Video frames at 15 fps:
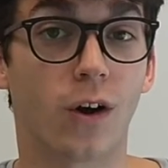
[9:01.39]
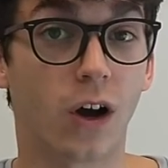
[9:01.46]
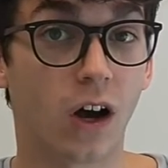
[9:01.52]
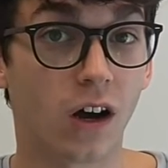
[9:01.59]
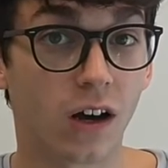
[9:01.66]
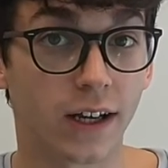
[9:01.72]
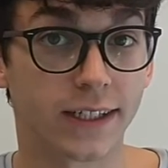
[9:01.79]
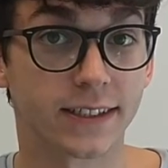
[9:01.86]

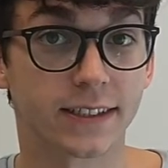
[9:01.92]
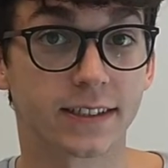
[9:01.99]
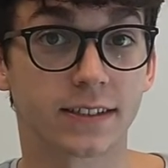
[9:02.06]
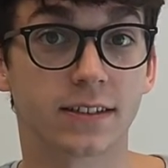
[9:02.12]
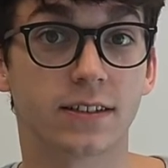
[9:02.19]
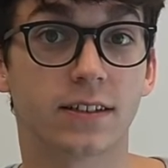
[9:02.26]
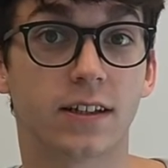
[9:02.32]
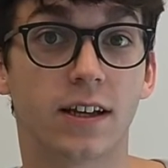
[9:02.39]

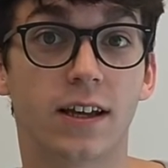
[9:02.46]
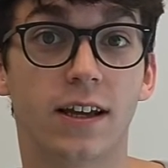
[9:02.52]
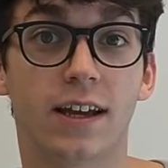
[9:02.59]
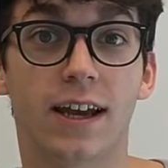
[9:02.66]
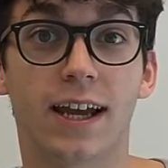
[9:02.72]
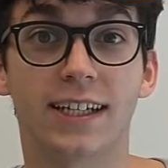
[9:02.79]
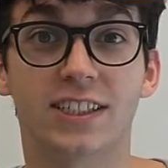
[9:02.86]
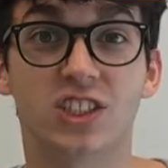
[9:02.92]
us,
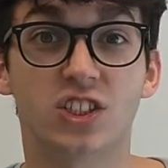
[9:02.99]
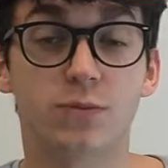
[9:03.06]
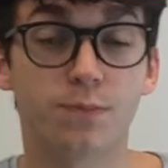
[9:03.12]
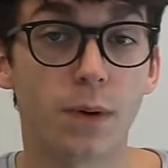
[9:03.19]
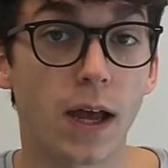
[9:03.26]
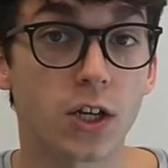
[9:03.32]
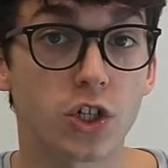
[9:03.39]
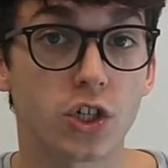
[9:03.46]

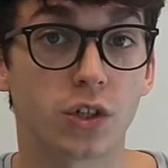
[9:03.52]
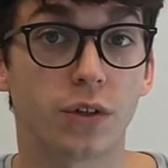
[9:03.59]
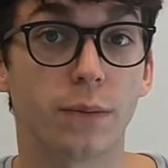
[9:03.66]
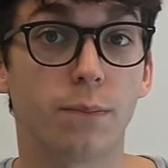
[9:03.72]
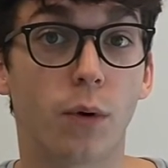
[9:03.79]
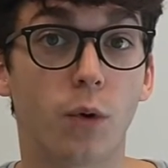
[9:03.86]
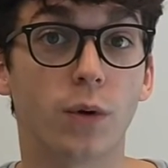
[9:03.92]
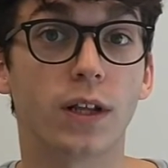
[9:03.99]
especially
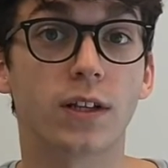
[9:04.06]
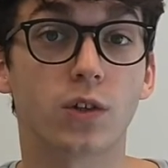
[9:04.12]
pointing